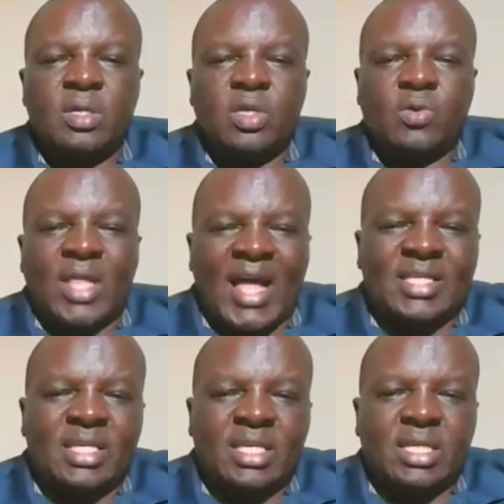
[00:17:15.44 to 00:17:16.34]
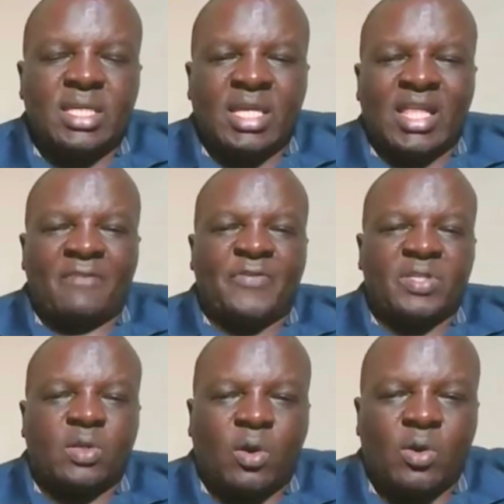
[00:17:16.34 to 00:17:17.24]
you learn in a
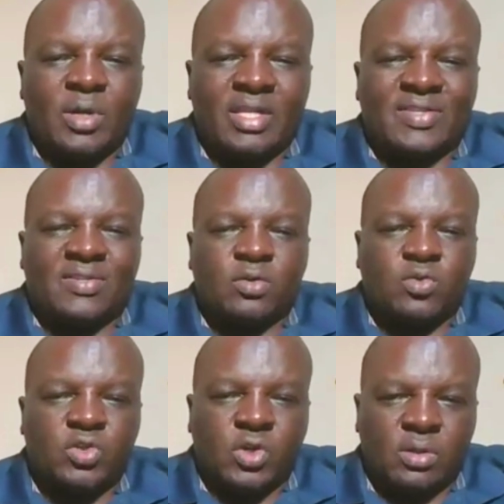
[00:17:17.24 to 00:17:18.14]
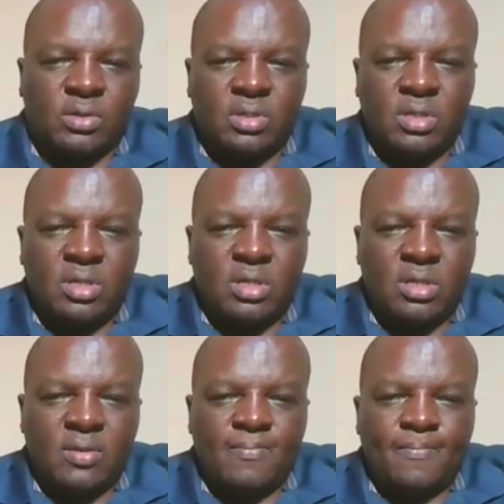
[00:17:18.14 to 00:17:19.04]
physical institution
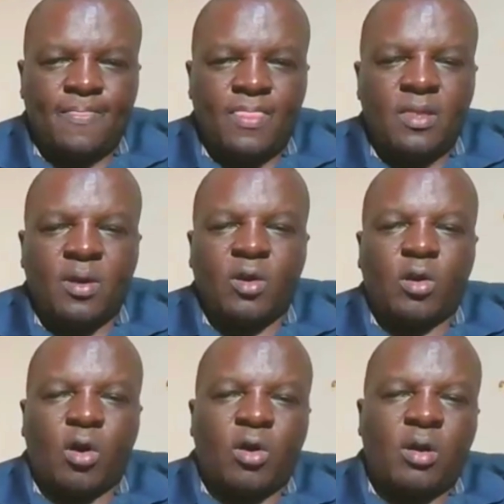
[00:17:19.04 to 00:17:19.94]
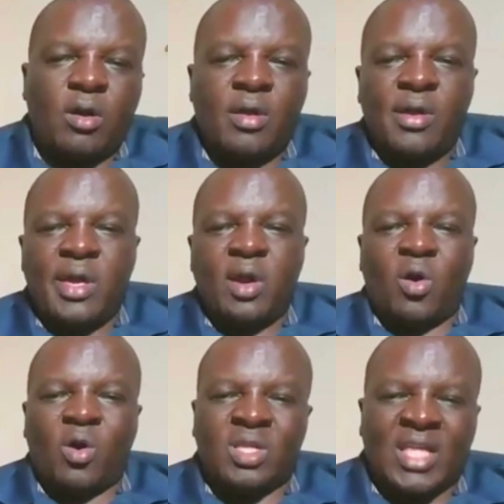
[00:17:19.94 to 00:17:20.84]
or
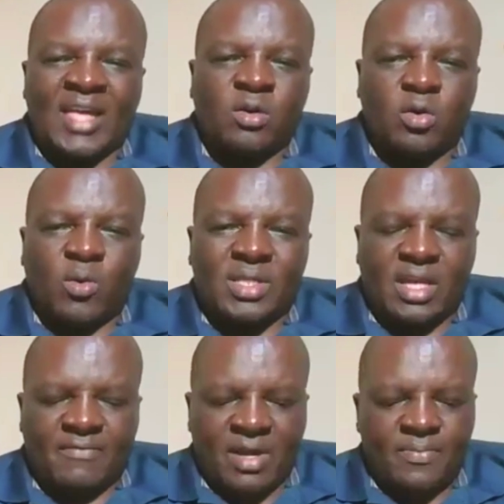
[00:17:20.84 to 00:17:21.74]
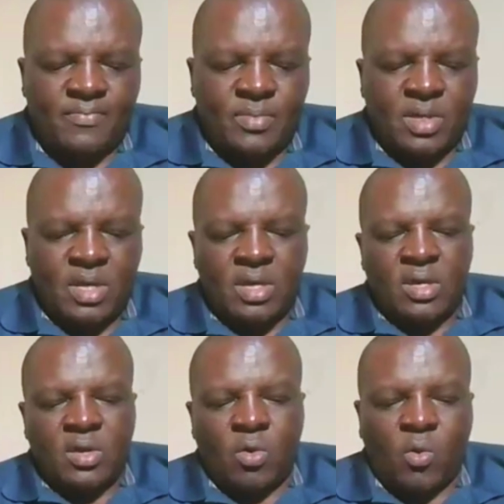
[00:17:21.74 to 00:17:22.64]
online or whatever,
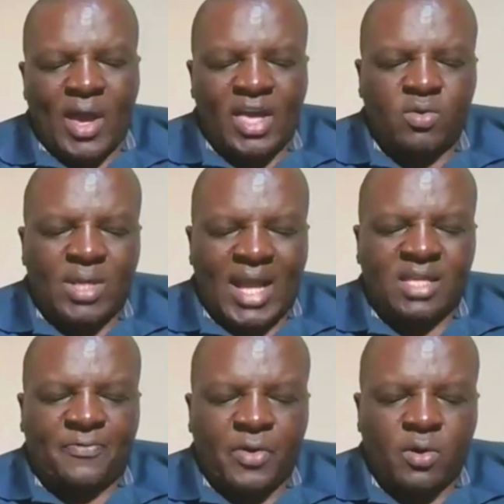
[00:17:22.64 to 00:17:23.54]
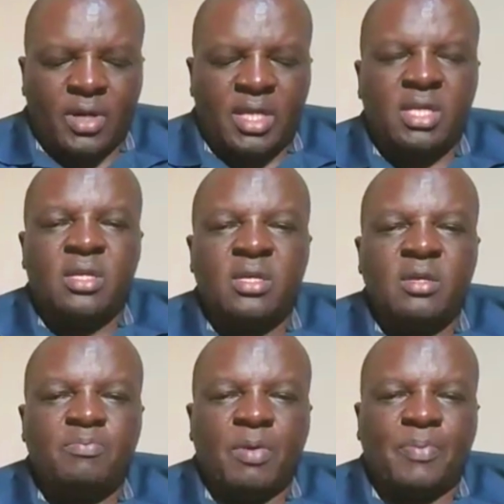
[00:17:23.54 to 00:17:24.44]
where you learn theory,
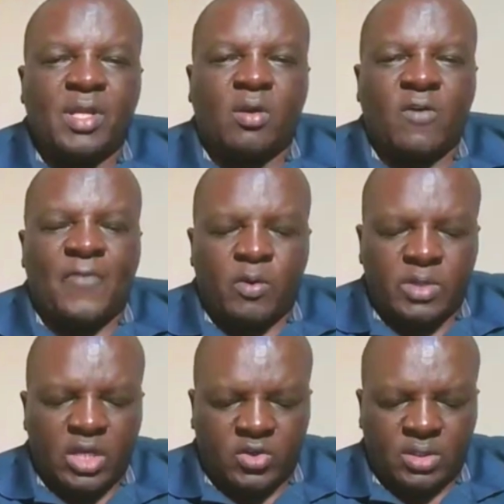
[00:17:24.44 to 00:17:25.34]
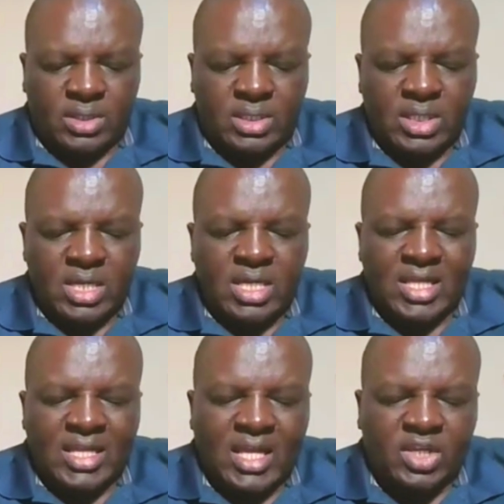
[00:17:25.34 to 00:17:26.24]
biblical foundations,
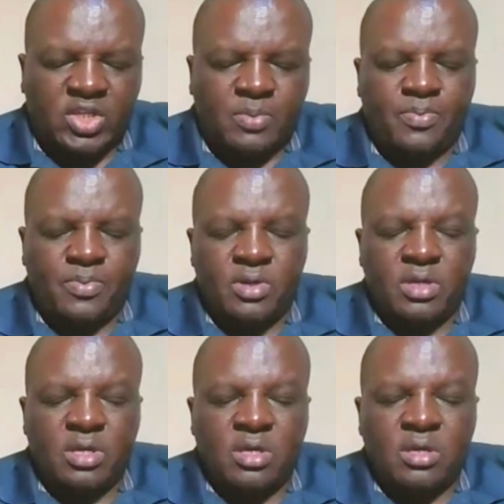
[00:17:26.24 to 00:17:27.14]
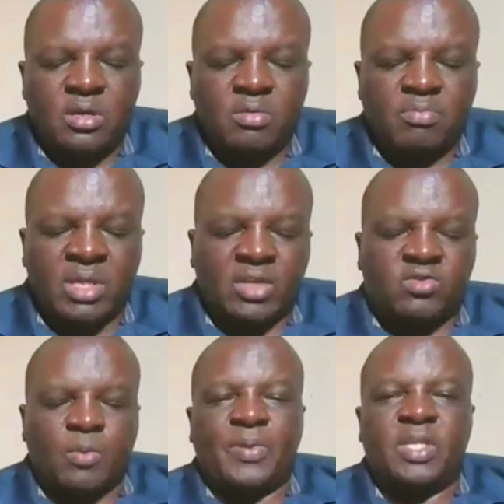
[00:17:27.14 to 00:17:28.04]
leadership,
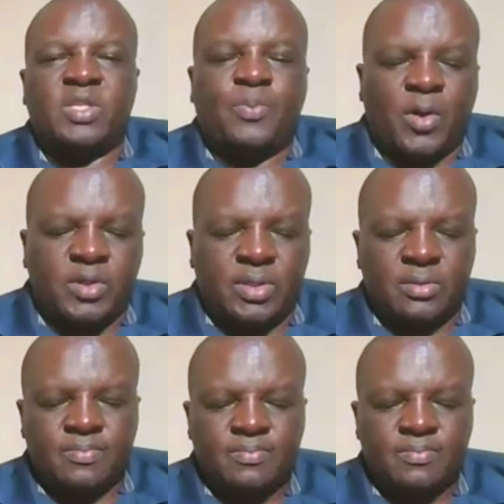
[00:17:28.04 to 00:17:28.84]
ministry principles,